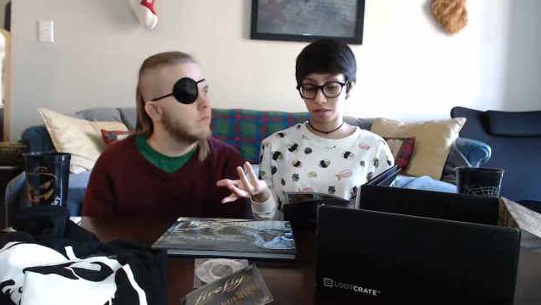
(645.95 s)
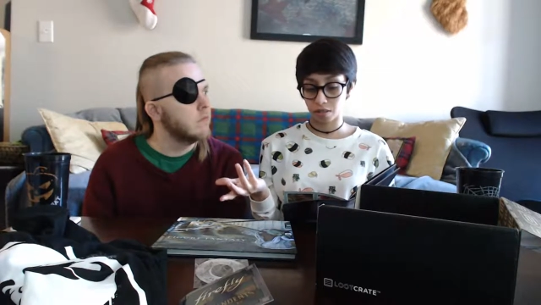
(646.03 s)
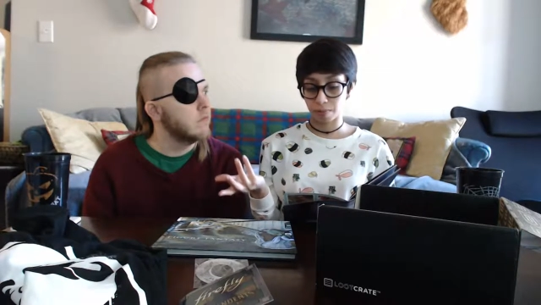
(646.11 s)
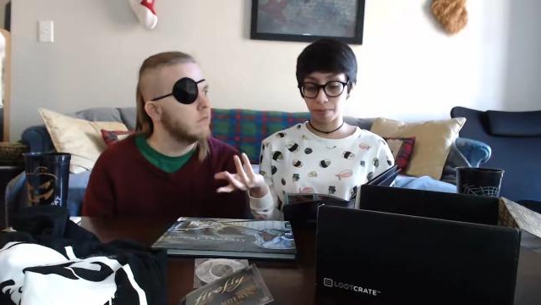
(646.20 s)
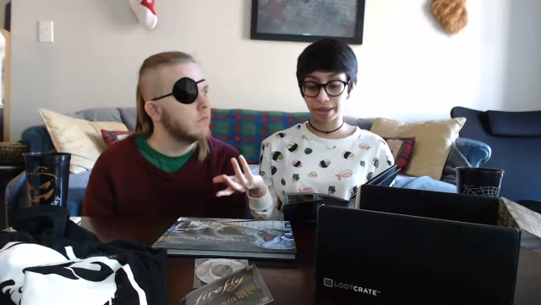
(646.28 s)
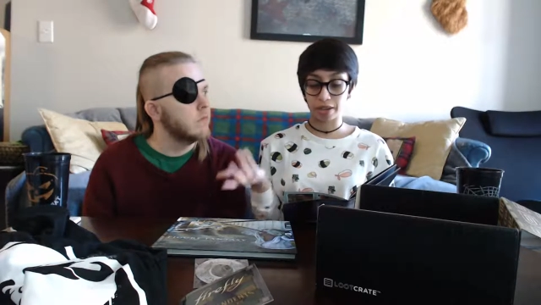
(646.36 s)

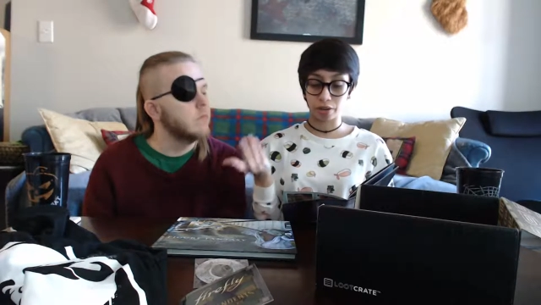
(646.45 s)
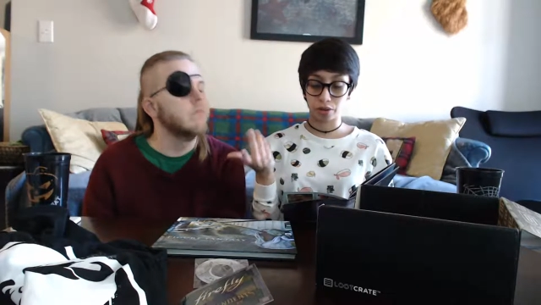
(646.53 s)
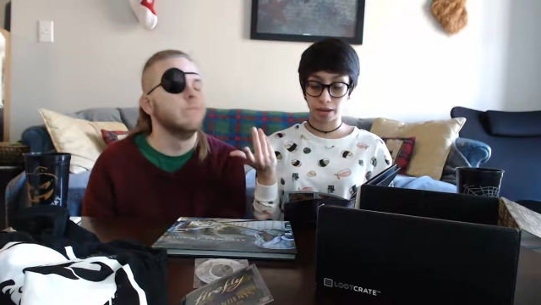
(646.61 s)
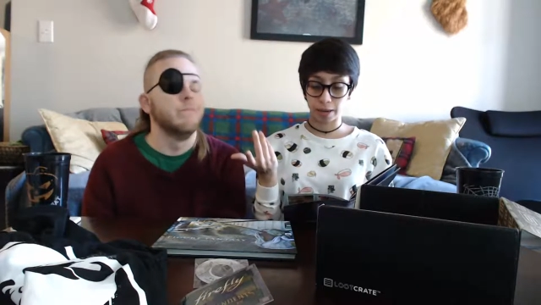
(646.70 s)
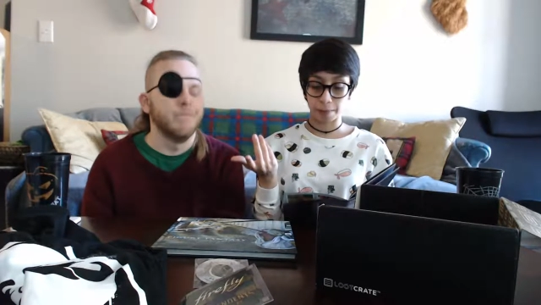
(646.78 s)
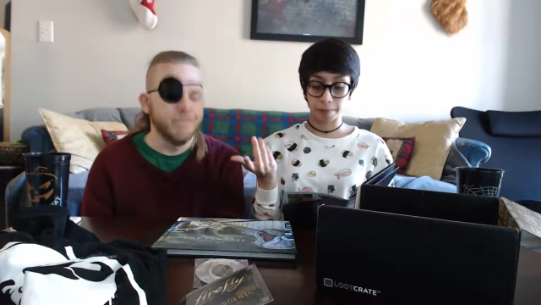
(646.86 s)
Speaker 1: the mega
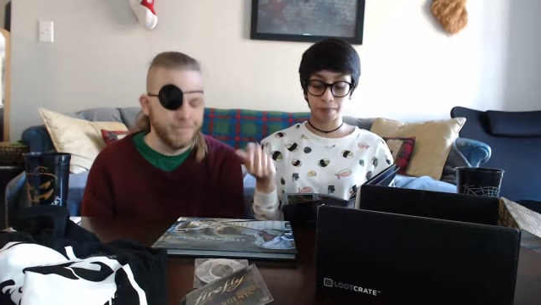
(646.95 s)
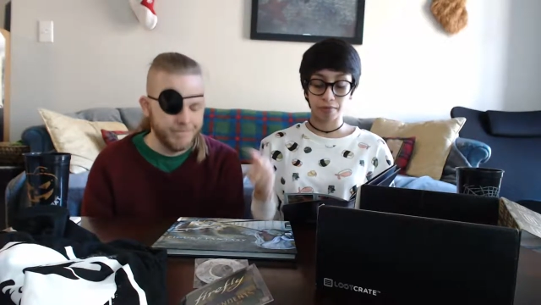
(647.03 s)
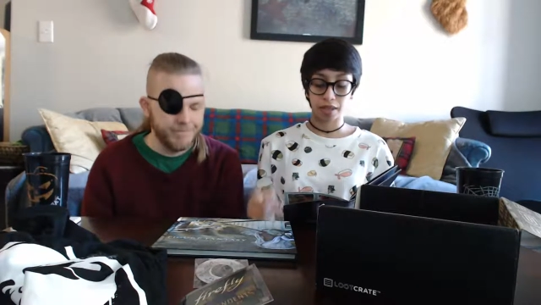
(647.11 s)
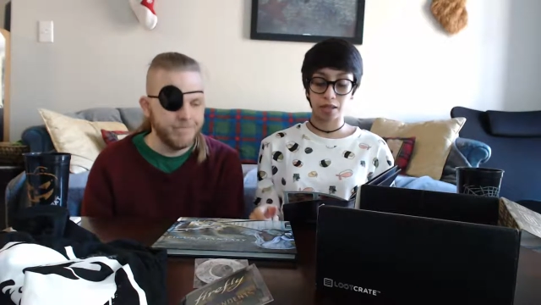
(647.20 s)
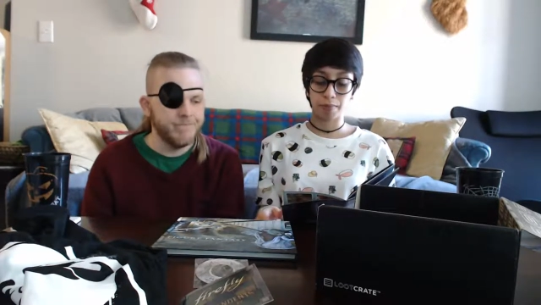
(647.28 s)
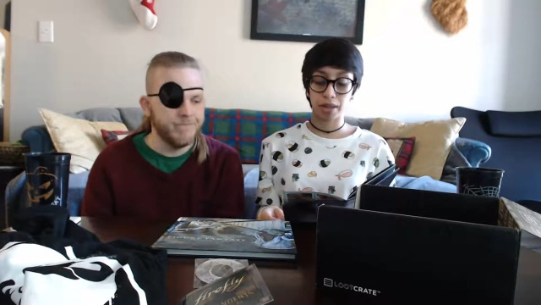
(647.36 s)
crate. Mm
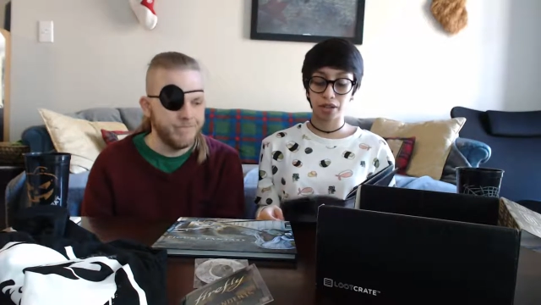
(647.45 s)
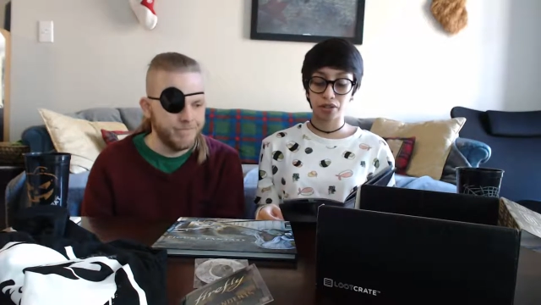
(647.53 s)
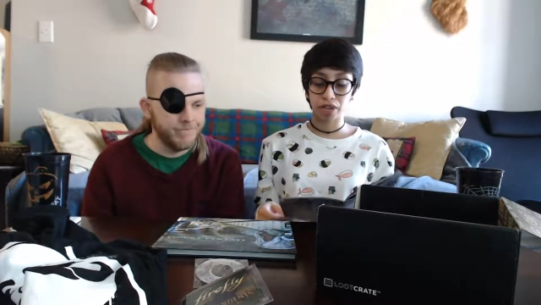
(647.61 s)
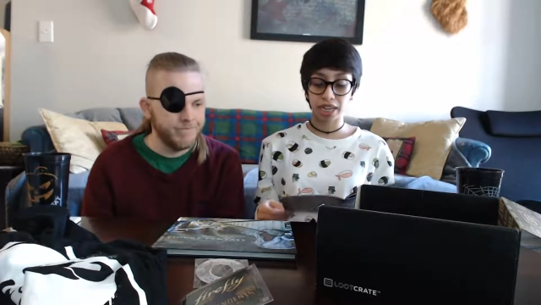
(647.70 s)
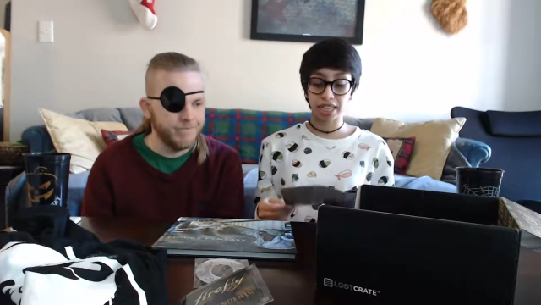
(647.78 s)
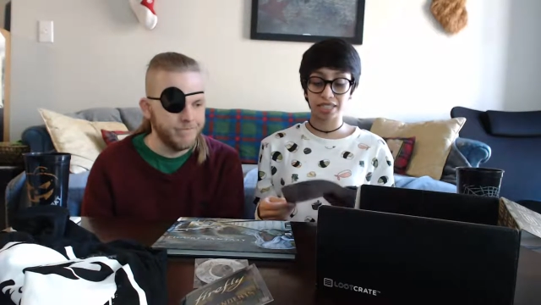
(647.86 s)
-hmm. And the mega
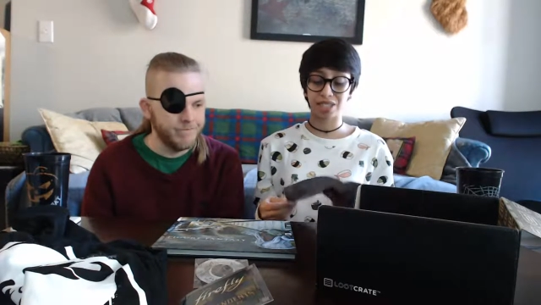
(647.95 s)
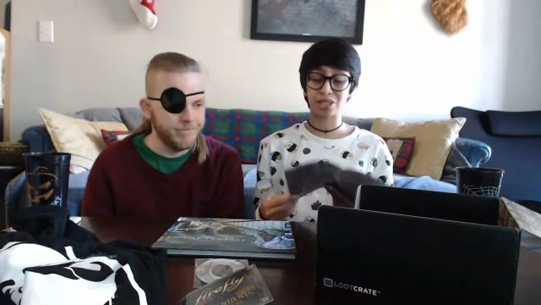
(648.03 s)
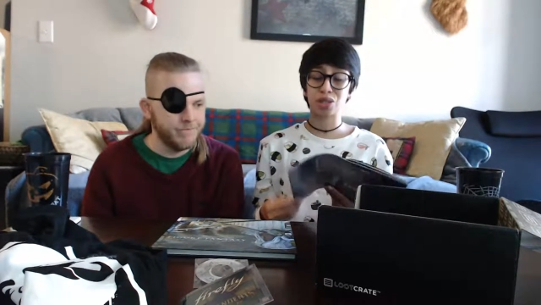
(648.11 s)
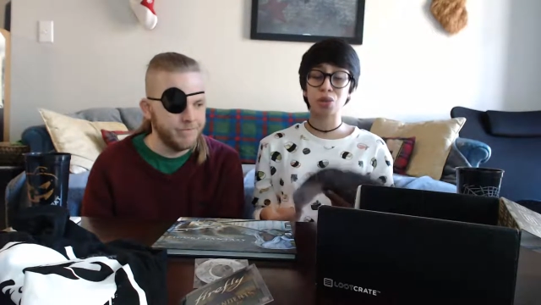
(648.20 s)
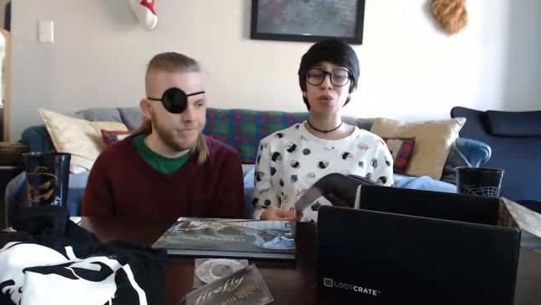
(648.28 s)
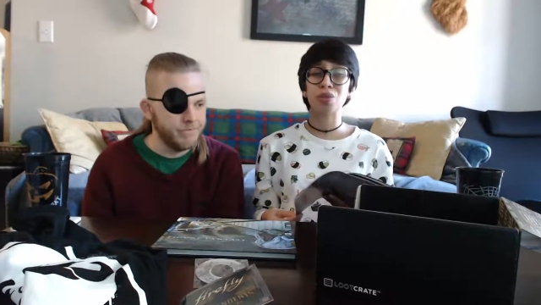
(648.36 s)
crate is a
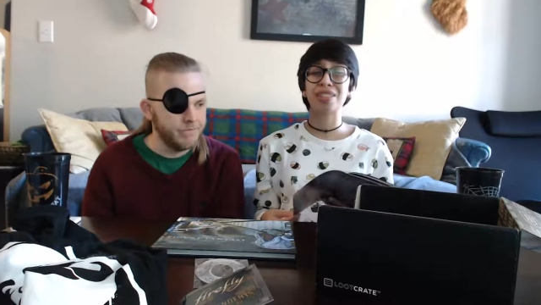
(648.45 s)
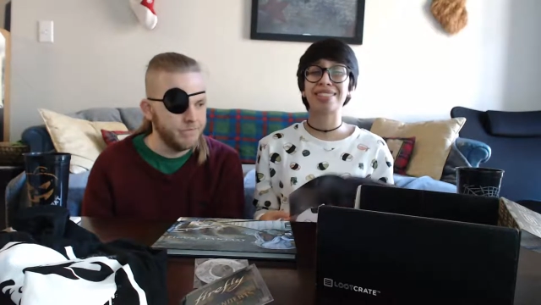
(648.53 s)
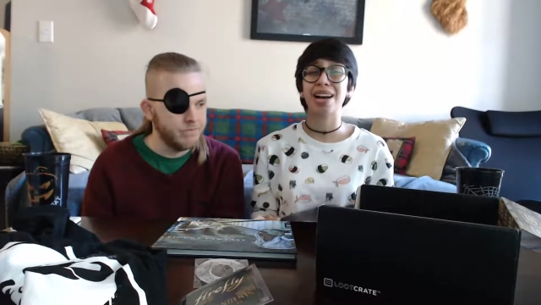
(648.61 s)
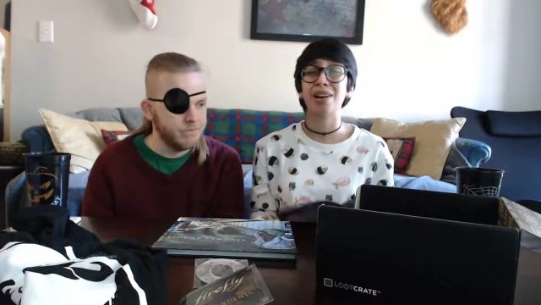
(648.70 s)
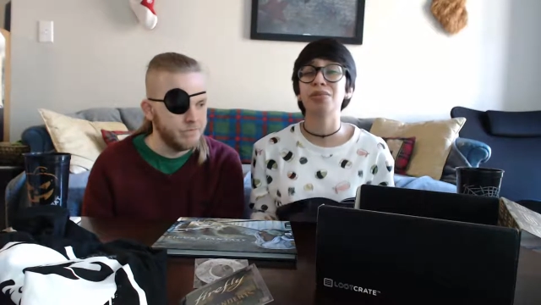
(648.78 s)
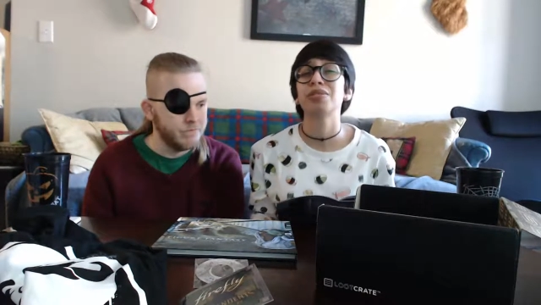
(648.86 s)

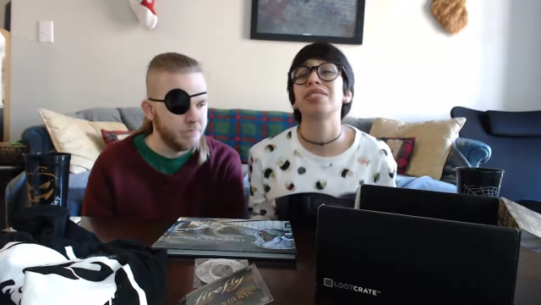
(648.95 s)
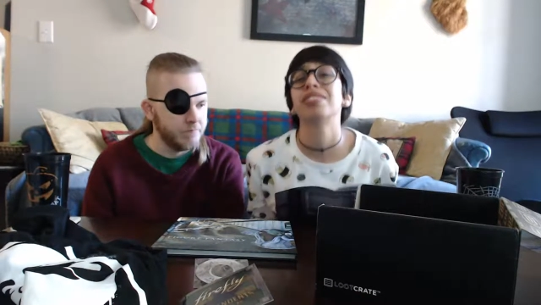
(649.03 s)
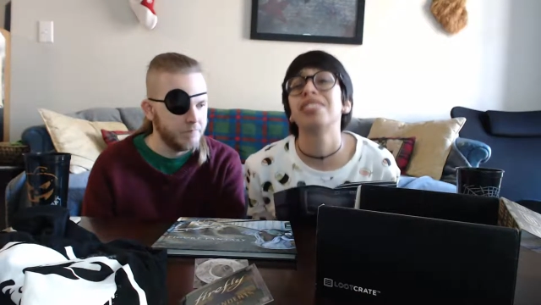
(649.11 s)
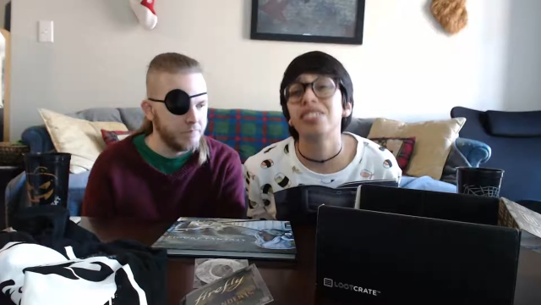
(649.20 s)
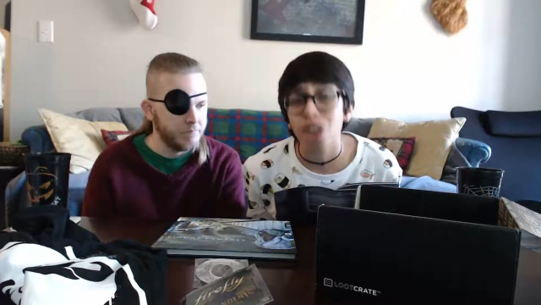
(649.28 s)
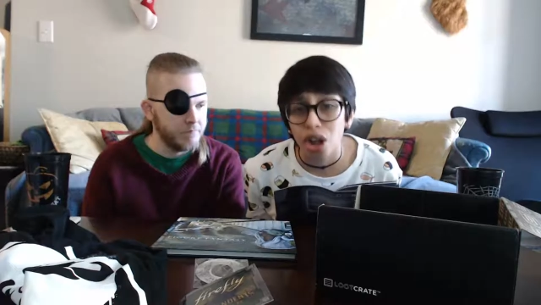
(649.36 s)

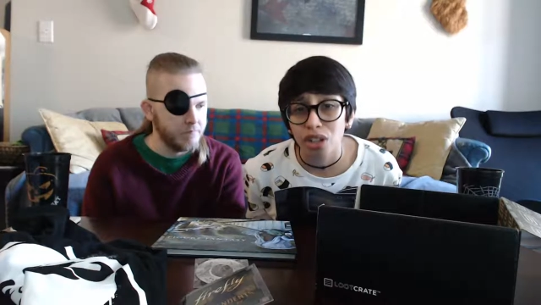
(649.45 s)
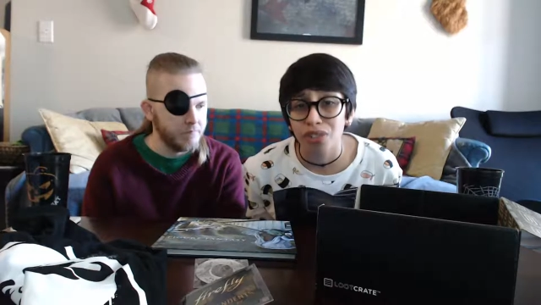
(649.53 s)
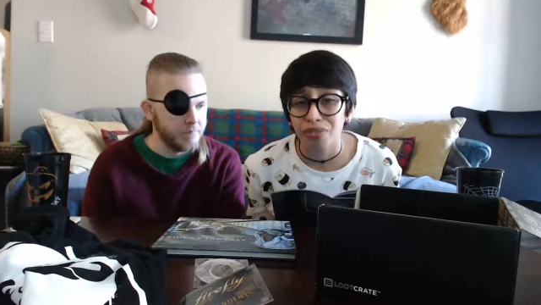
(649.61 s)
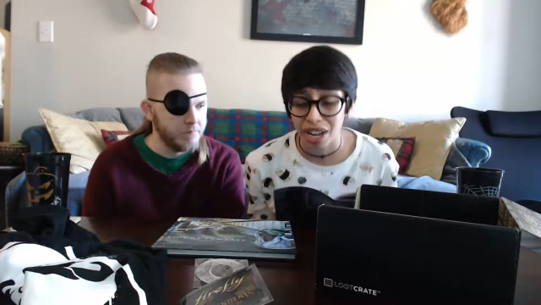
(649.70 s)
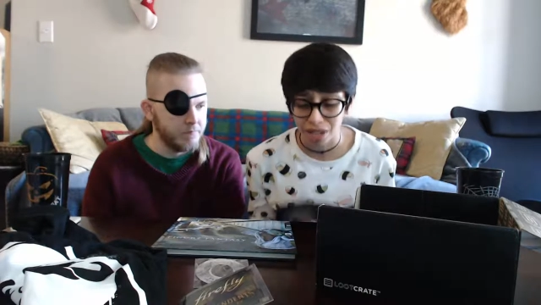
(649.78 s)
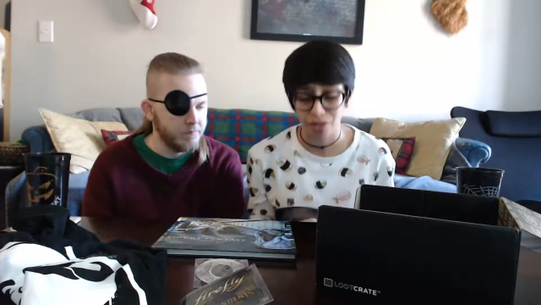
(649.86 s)

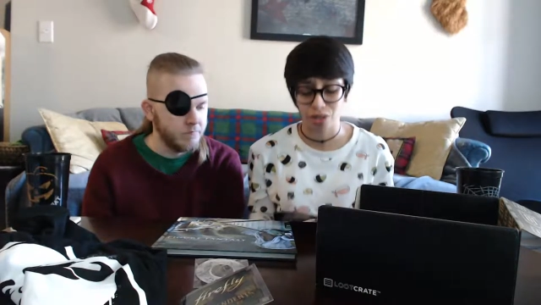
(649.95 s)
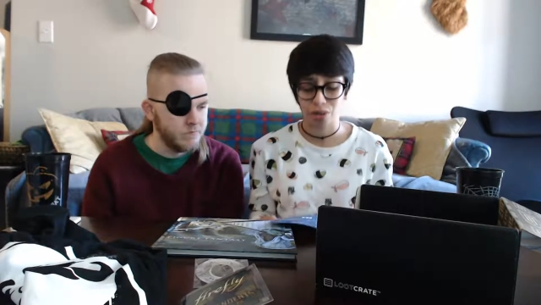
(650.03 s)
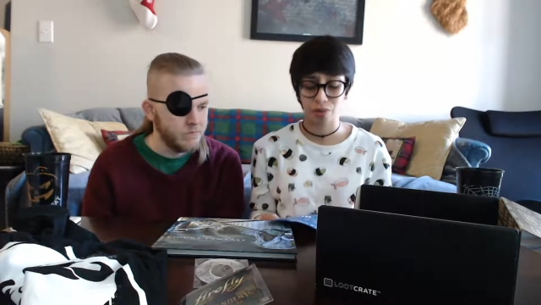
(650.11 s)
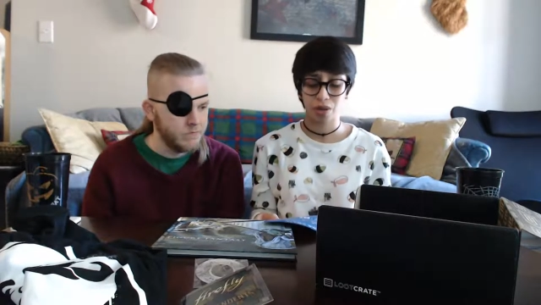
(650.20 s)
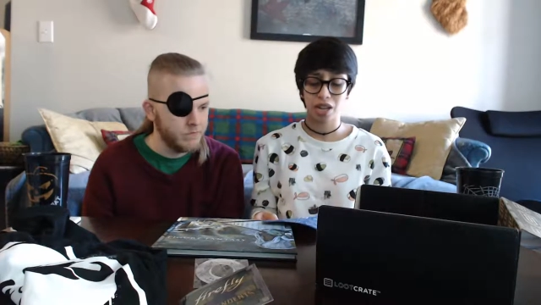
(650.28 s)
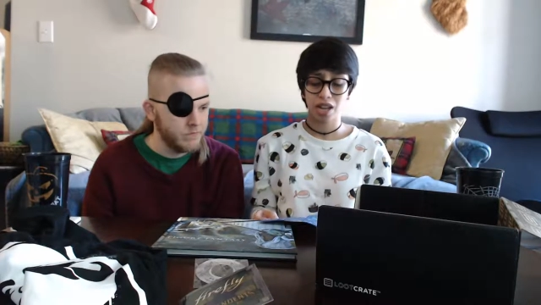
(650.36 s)
$2,000 value.